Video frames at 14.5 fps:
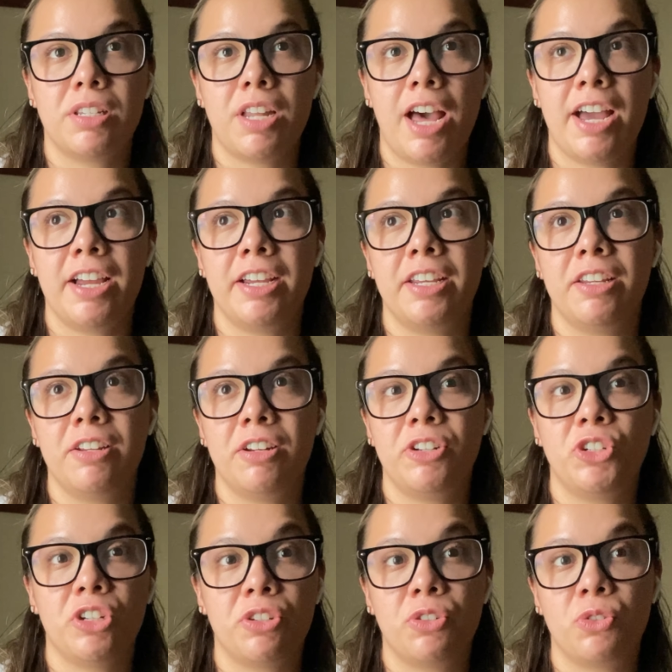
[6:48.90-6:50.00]
I
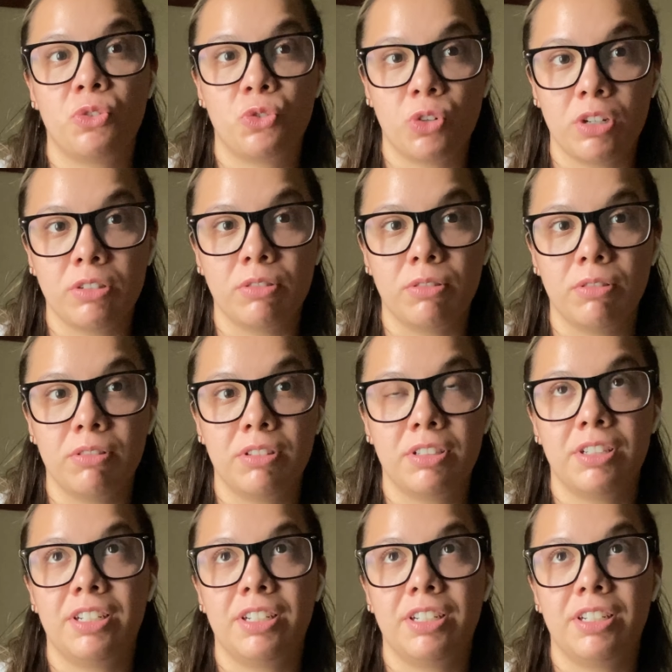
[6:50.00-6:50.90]
just struggled.